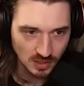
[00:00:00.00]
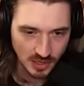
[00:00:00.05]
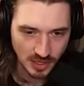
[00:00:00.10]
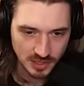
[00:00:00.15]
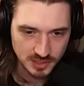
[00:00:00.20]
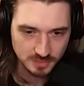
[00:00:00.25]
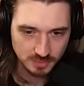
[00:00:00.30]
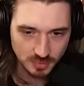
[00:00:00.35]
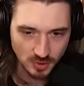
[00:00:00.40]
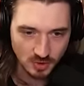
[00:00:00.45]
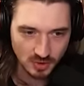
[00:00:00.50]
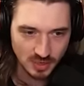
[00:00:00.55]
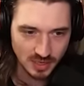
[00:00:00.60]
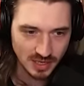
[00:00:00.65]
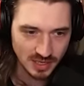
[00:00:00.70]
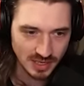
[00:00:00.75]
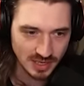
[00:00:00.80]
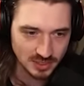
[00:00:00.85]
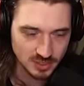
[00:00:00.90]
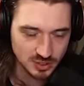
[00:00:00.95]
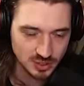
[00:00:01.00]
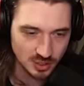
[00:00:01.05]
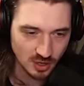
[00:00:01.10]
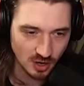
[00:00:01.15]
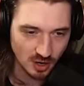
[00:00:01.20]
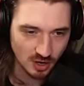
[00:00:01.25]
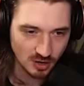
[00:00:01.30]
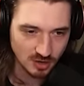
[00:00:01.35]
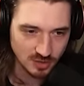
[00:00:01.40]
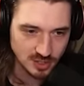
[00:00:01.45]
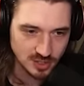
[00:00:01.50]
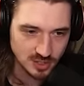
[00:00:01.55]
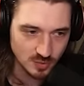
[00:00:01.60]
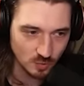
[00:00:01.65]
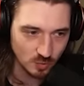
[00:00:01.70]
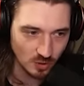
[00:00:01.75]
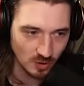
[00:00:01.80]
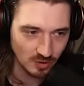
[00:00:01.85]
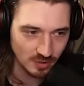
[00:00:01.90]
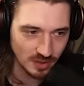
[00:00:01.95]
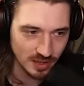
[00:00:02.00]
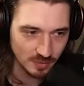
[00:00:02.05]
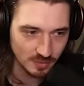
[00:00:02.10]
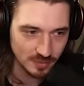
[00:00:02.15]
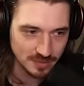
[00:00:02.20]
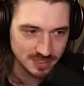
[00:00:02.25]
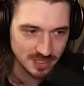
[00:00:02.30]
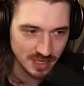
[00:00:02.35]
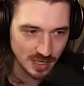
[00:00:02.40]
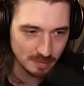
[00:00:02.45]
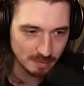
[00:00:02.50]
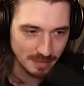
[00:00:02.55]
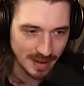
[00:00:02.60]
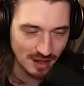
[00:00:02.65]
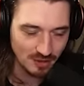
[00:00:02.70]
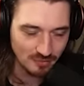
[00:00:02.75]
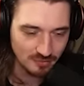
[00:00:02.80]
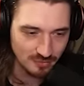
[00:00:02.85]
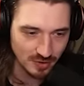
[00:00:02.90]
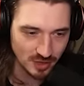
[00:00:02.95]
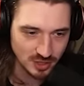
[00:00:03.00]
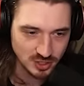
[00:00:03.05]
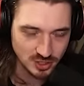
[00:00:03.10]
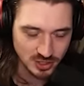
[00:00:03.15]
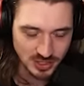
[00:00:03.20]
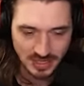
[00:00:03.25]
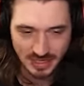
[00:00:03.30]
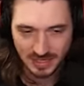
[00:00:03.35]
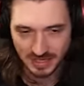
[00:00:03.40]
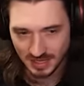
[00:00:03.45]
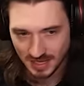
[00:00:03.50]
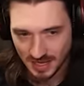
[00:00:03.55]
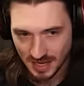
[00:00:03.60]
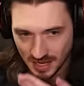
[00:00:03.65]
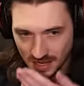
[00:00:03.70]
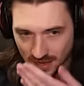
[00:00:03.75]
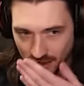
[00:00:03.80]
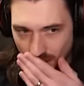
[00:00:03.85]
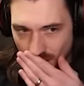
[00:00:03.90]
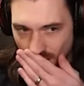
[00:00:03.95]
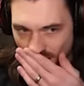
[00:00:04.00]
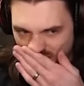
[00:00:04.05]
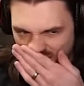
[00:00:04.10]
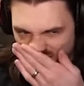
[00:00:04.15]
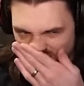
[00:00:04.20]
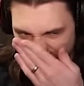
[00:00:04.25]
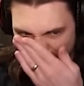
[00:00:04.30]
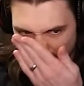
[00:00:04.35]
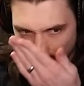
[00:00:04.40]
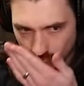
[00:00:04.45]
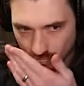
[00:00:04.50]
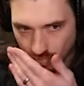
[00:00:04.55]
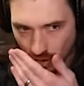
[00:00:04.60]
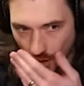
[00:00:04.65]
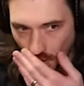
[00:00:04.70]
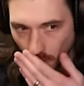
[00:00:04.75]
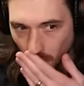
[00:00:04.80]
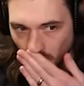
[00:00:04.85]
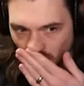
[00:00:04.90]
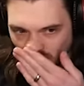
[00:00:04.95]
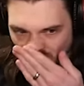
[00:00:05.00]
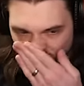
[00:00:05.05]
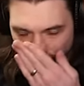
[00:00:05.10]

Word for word: Is Bro gonna get charged? Well, it was a malfunctioning boat.